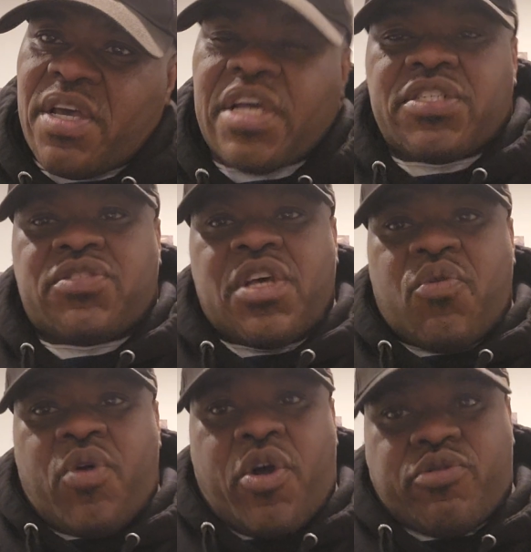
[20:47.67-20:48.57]
is
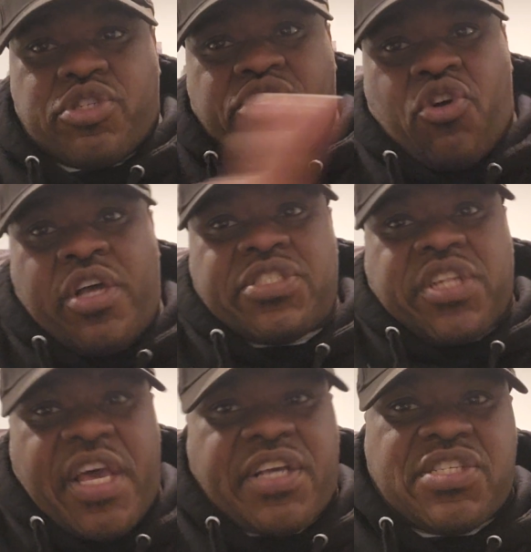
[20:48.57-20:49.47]
what hurts Jordan's
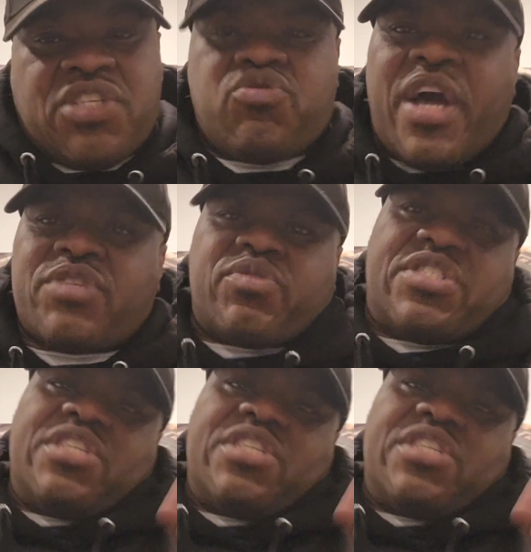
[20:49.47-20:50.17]
legacy. You guys want to say